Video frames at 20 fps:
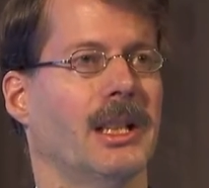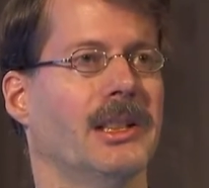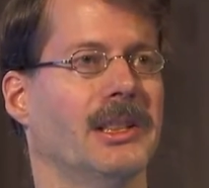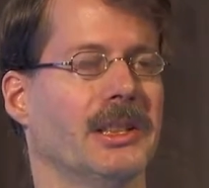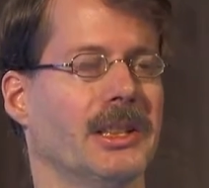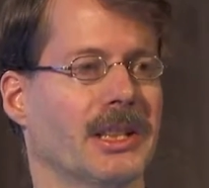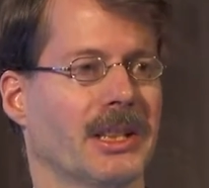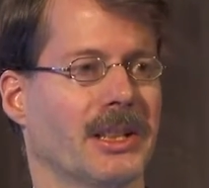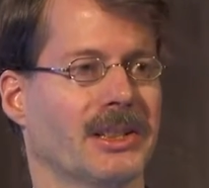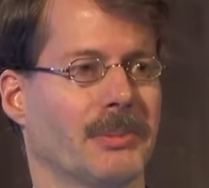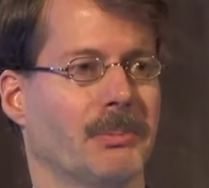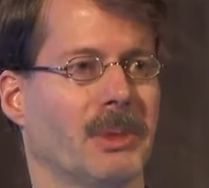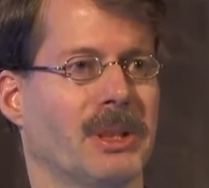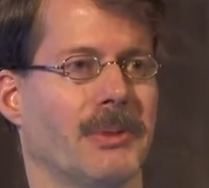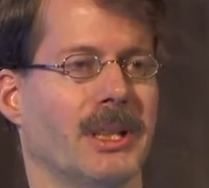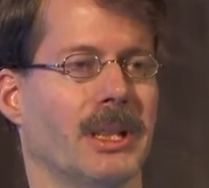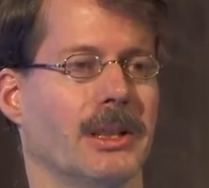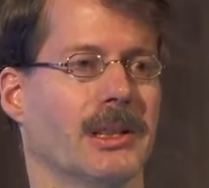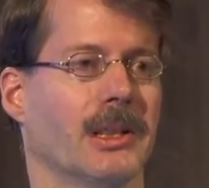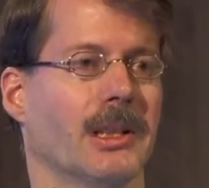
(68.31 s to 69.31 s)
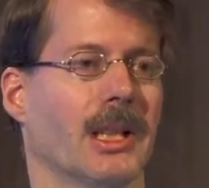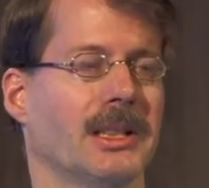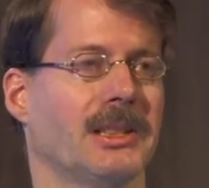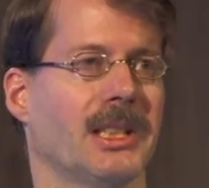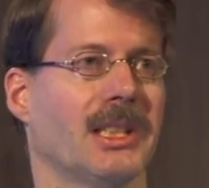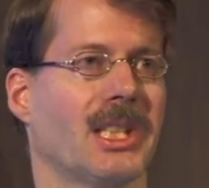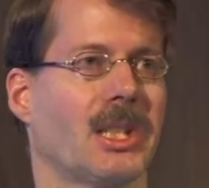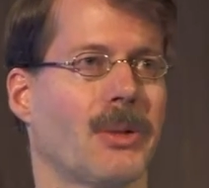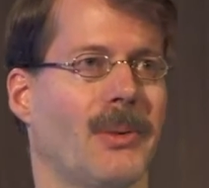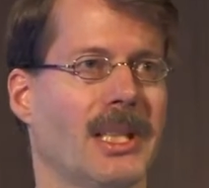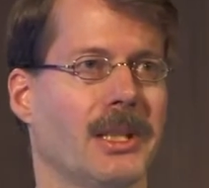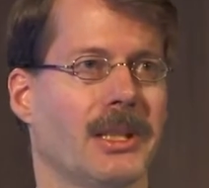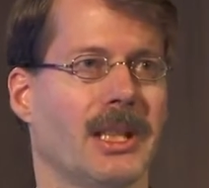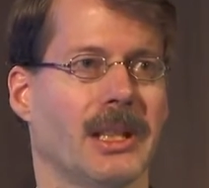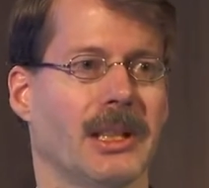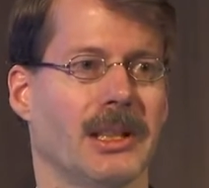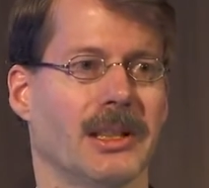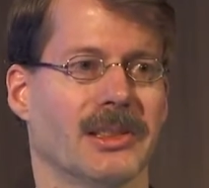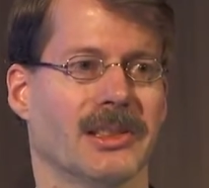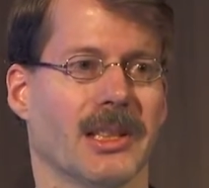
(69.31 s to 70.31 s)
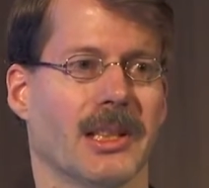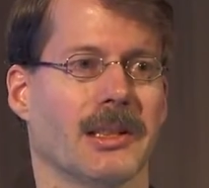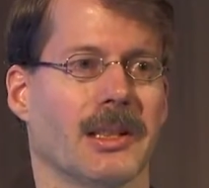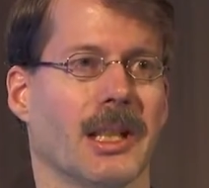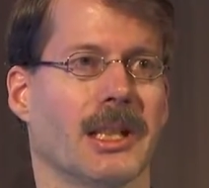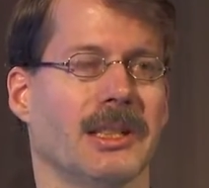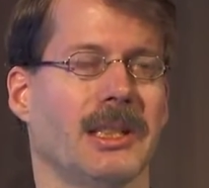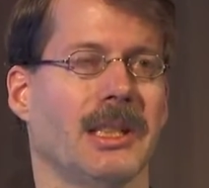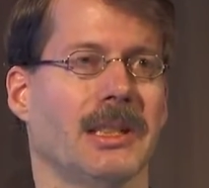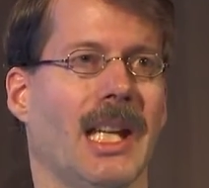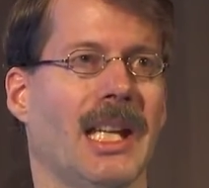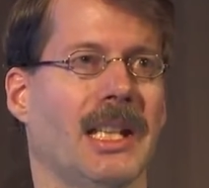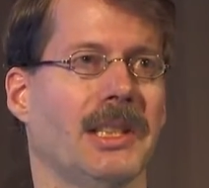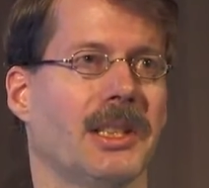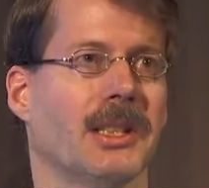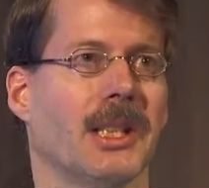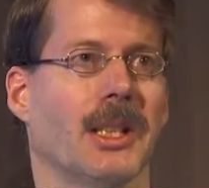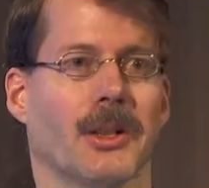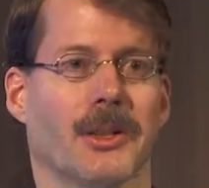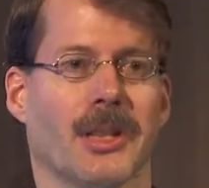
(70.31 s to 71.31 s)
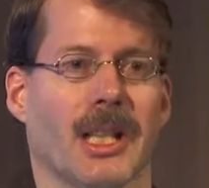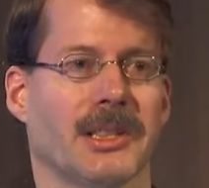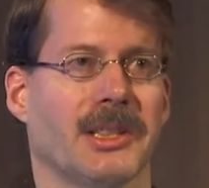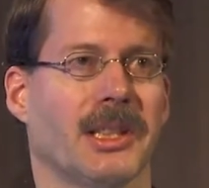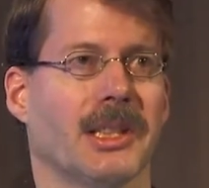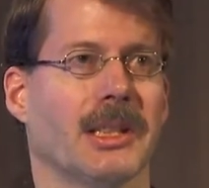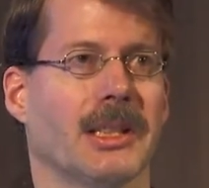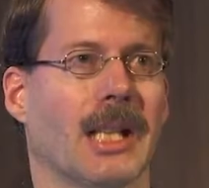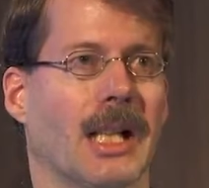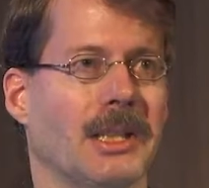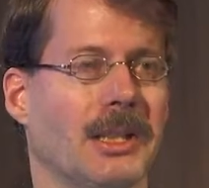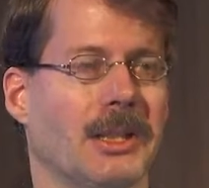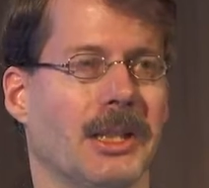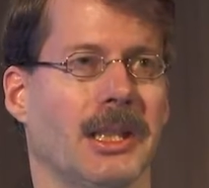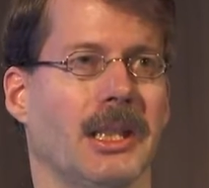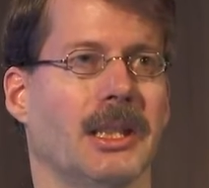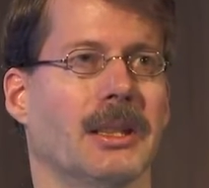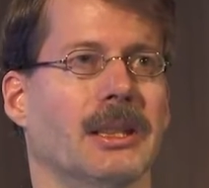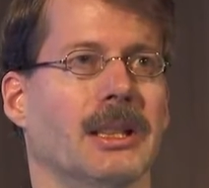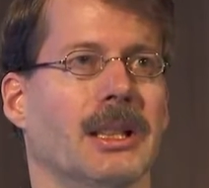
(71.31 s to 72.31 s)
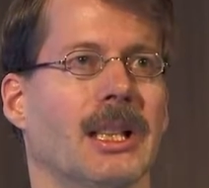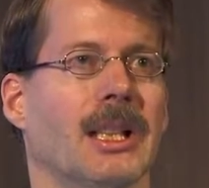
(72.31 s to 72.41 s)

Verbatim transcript: in the years between the 1920s and 1980 or 1990.